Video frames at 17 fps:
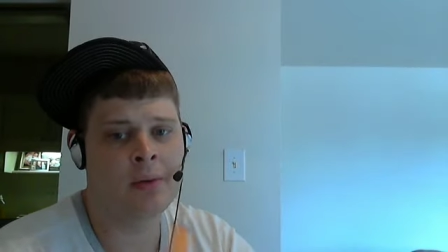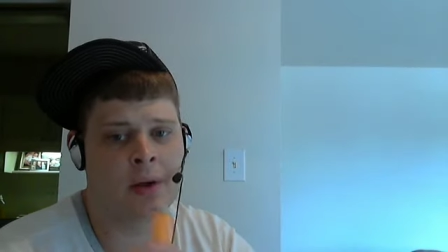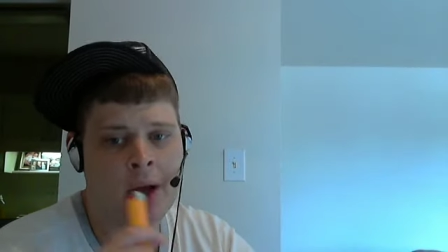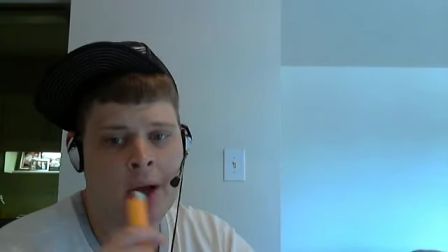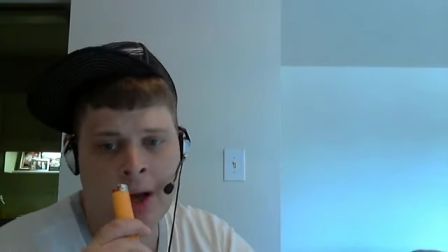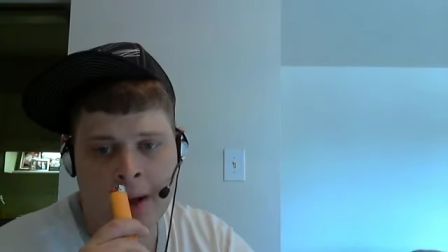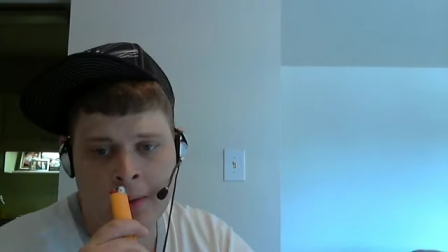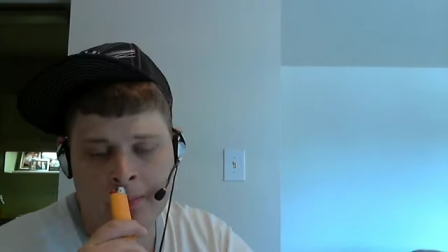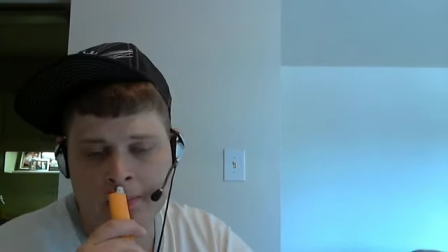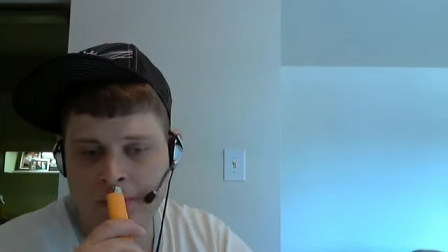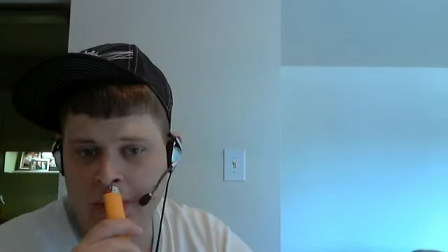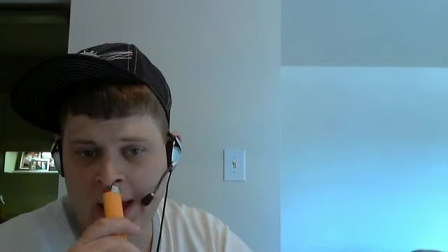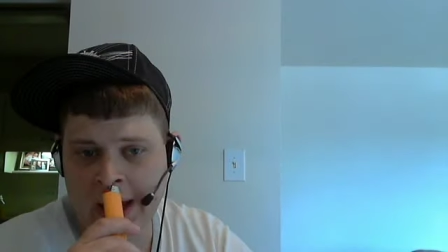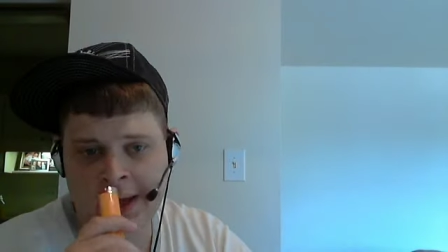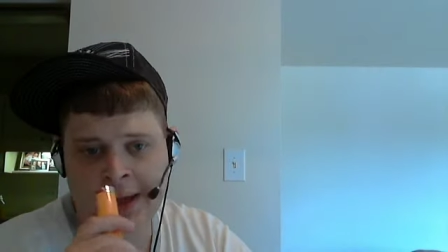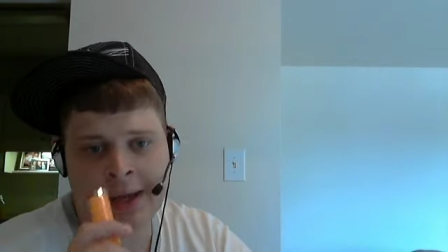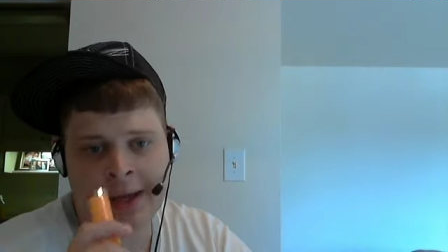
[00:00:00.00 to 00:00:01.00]
Um,
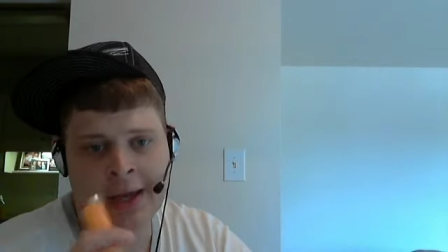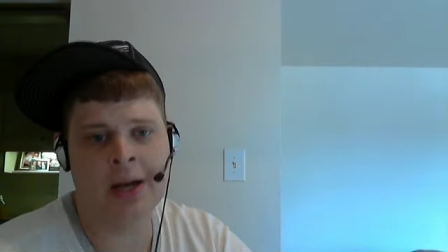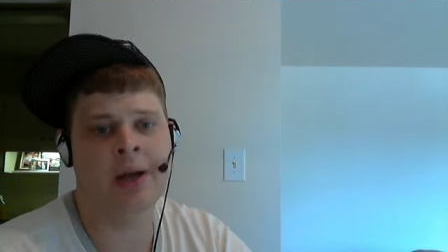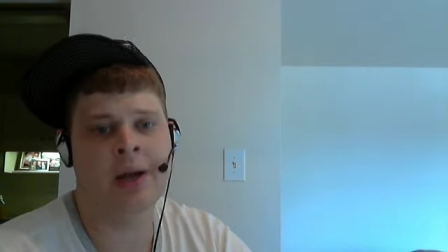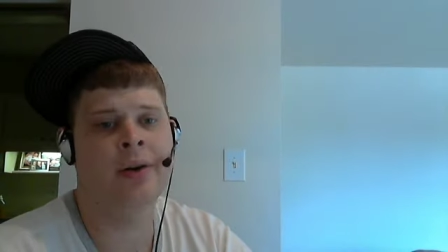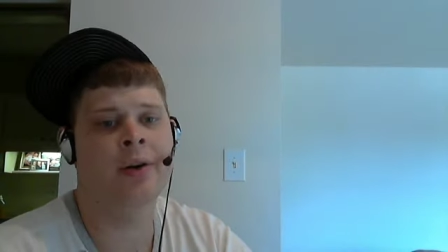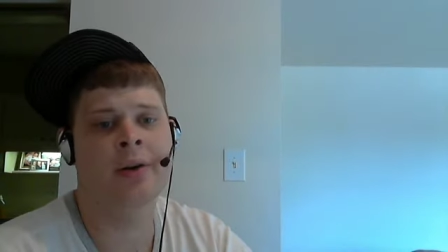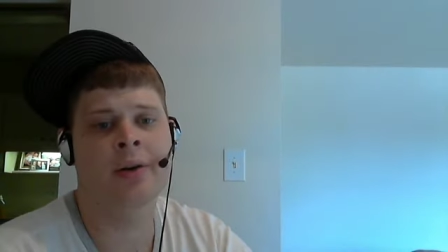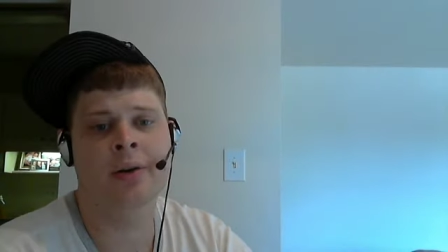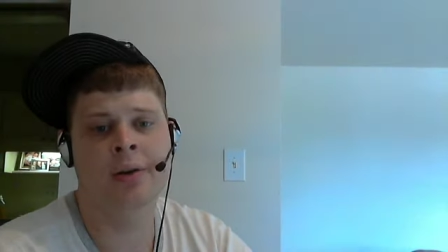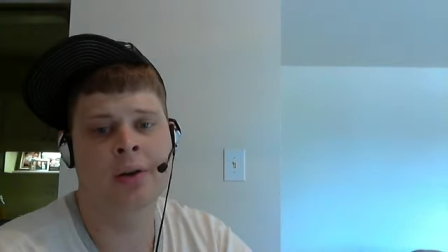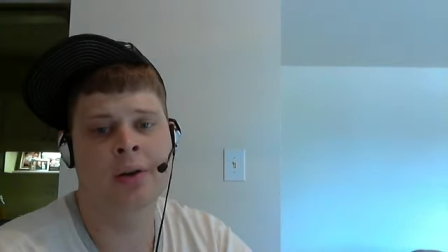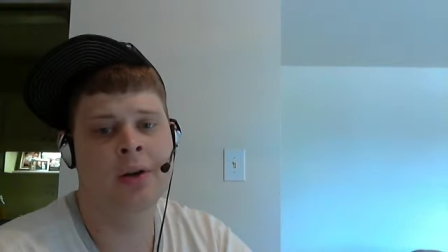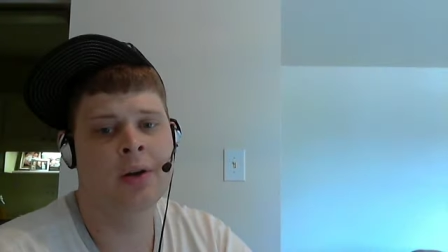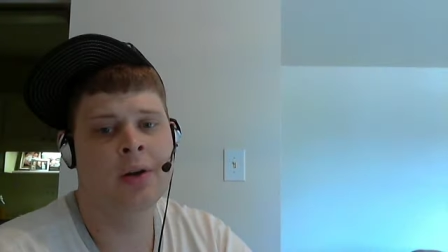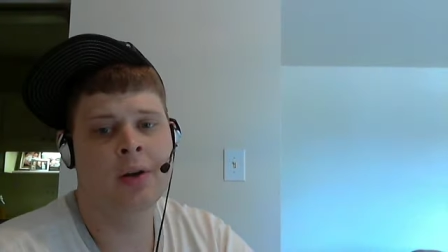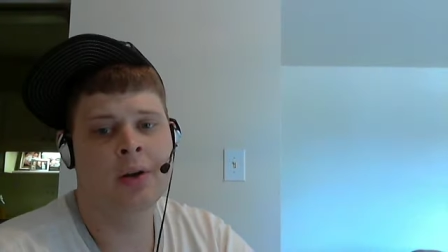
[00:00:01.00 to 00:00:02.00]
he can get under
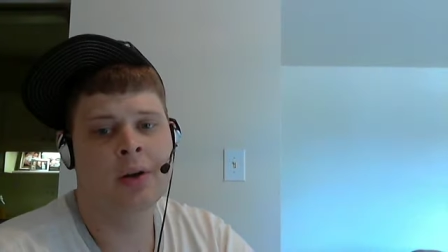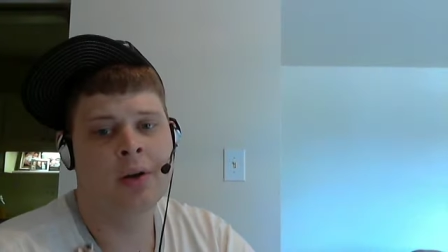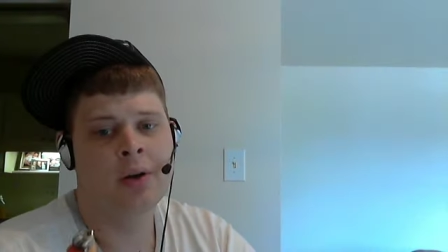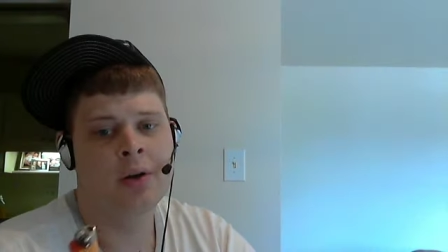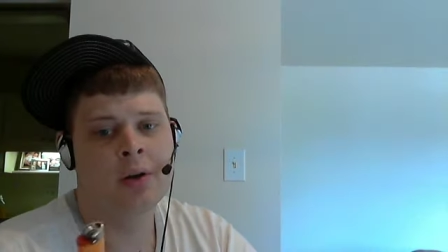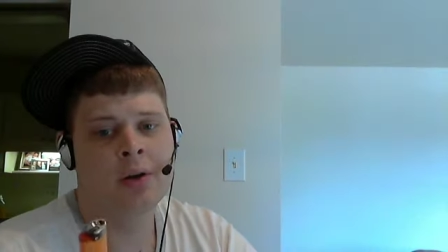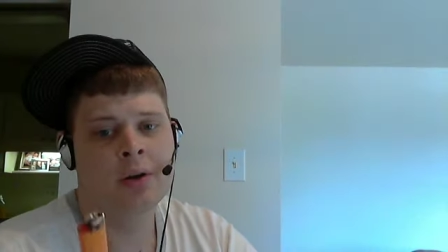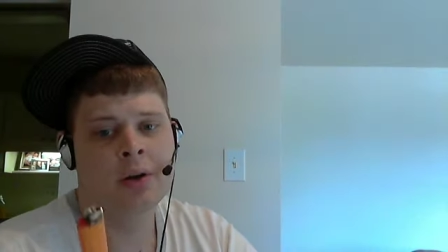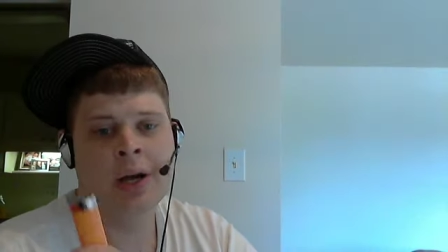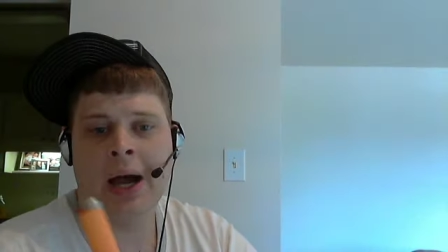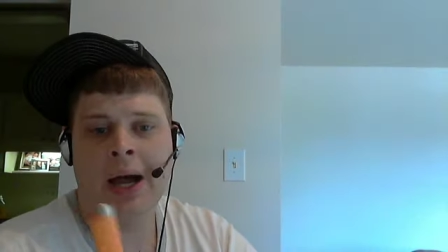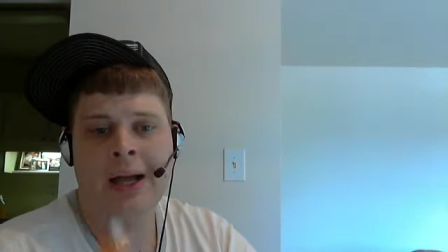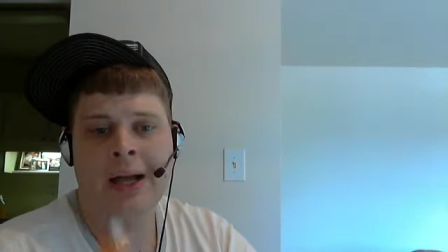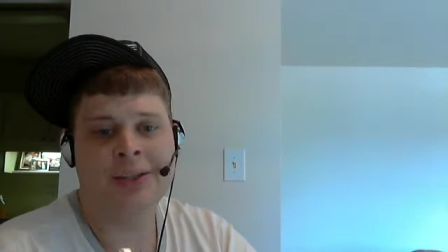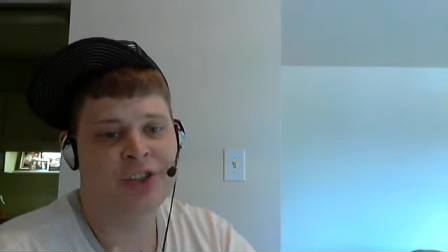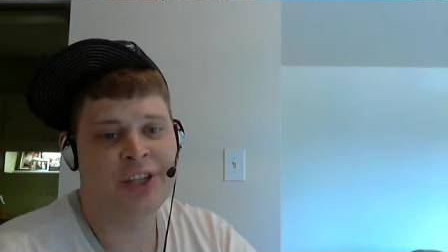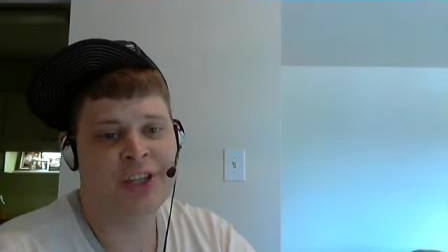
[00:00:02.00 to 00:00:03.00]

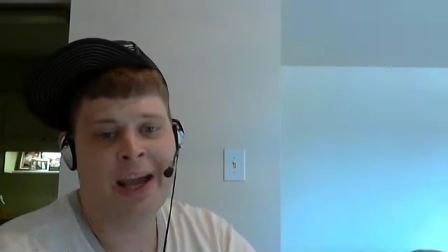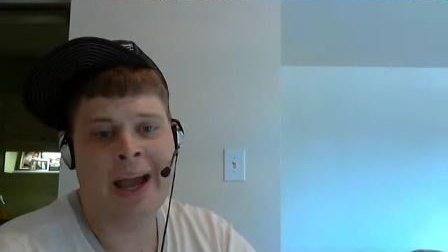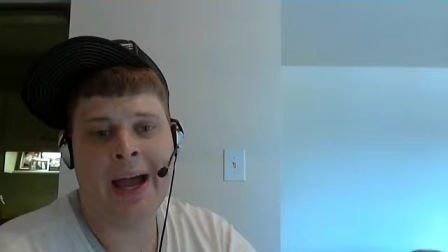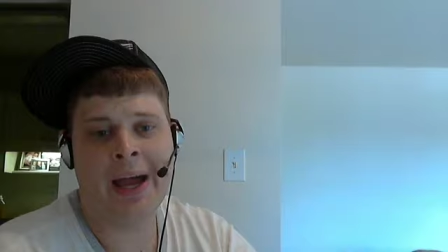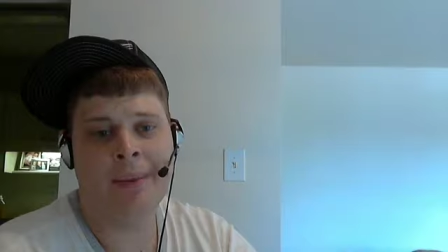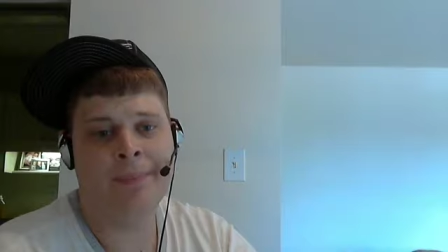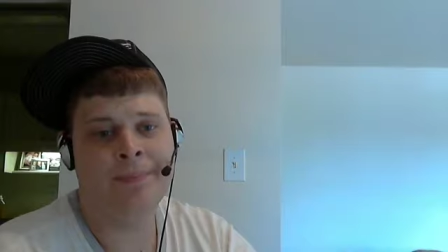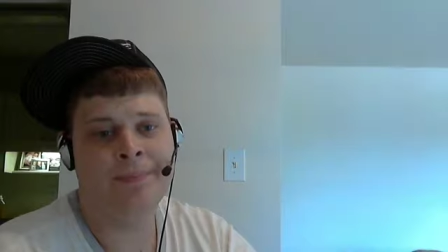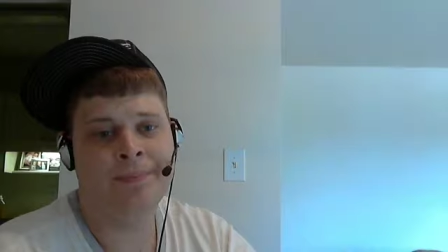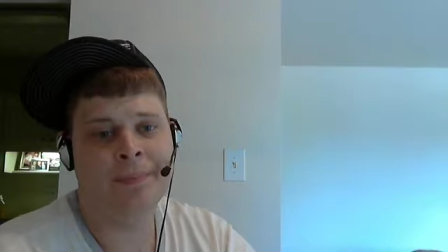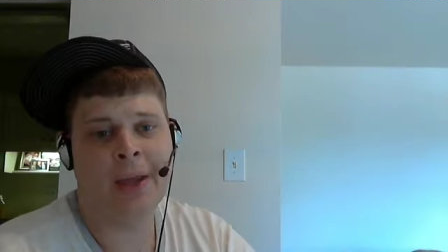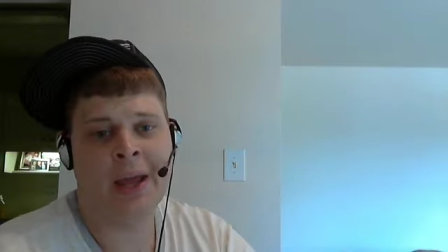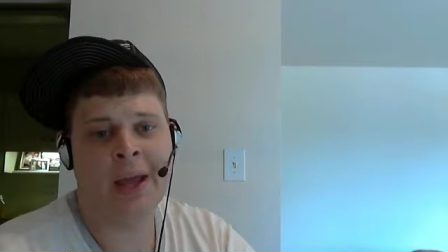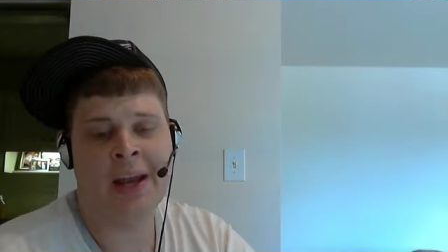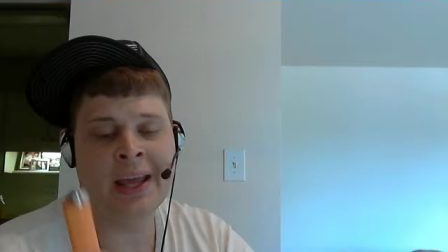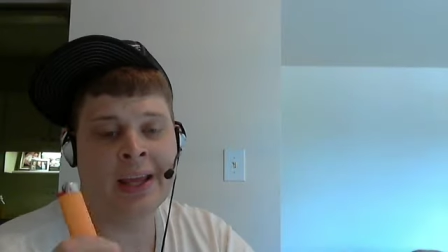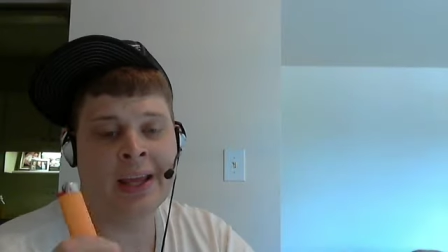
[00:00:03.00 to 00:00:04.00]
Khan's jab
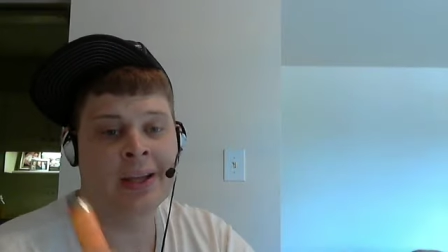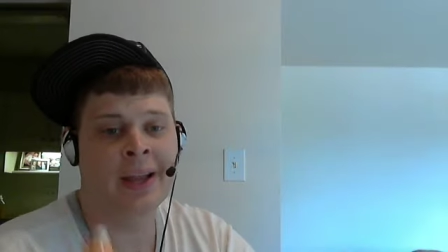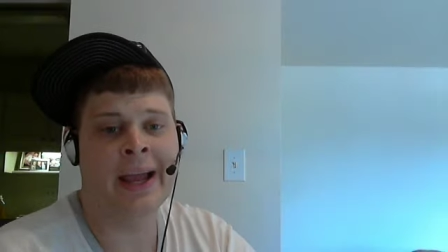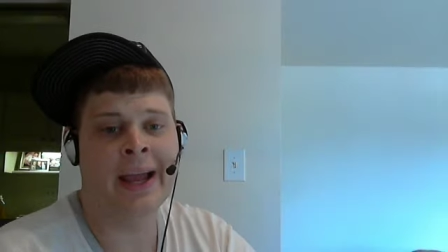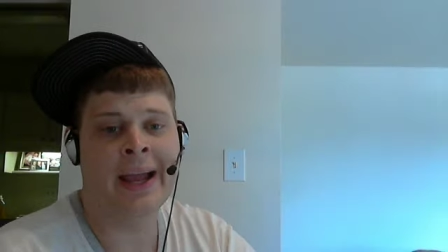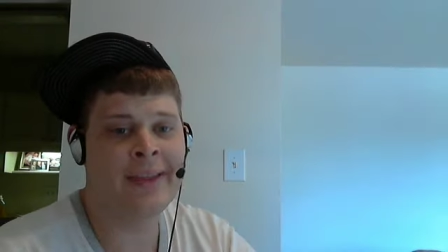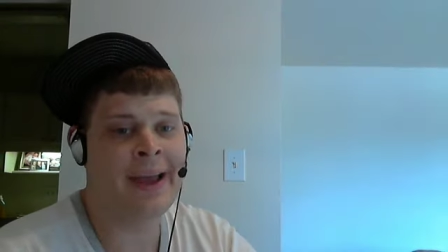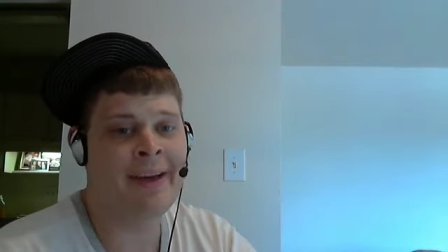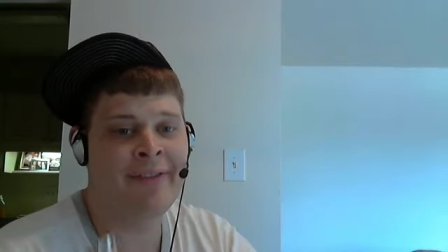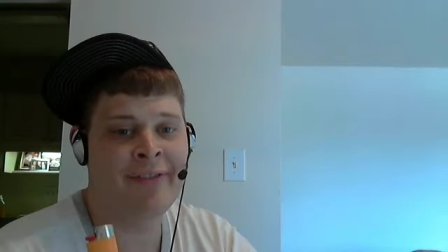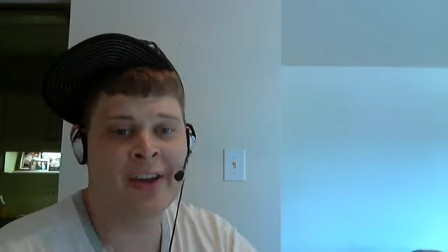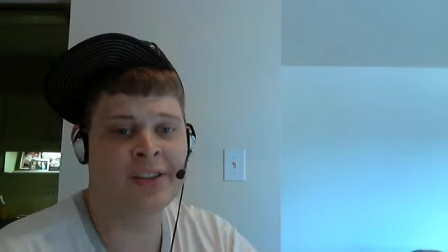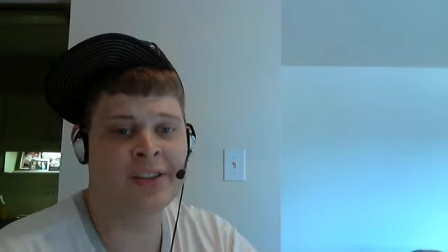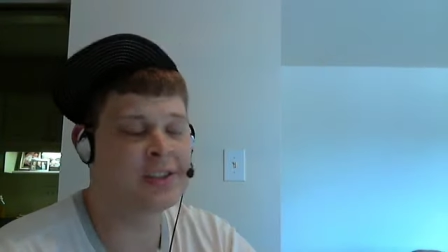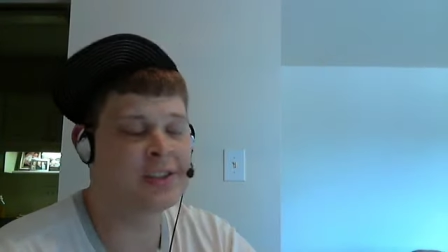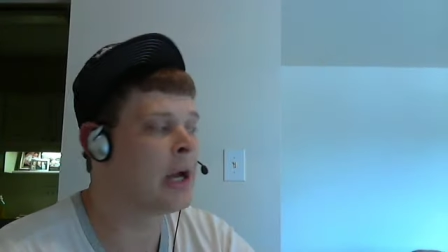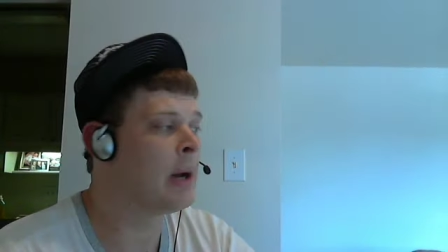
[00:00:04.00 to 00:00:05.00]
and he can land that
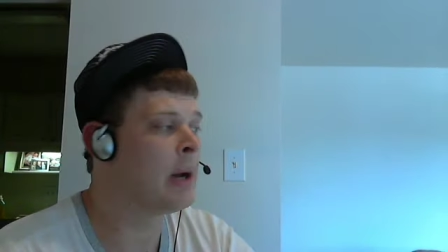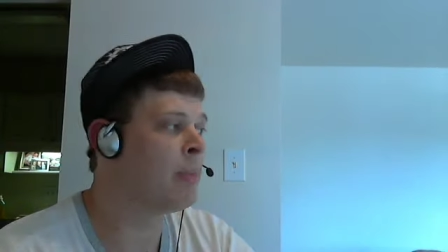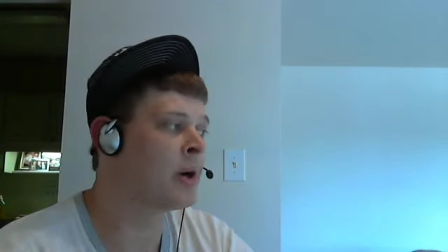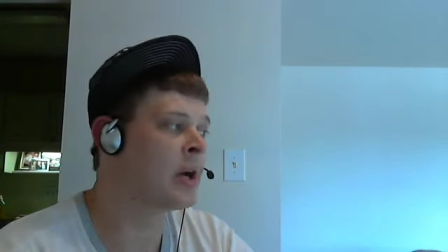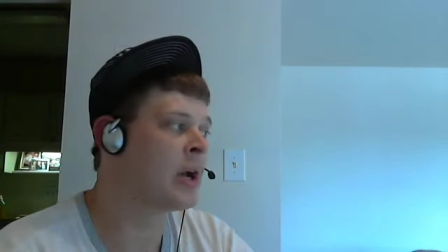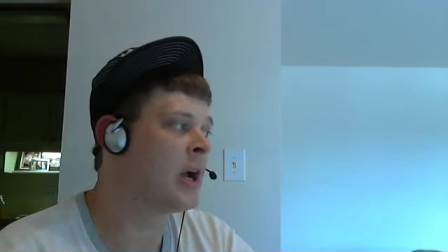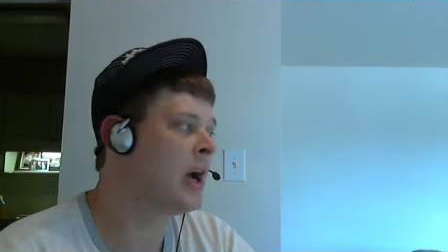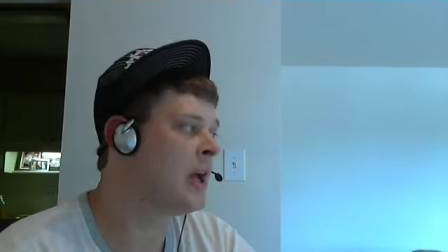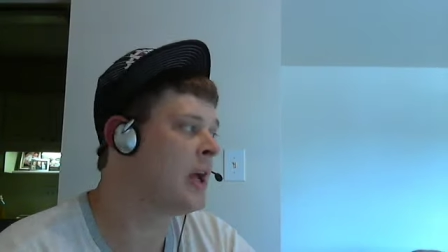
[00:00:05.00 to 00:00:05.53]
vicious uppercut.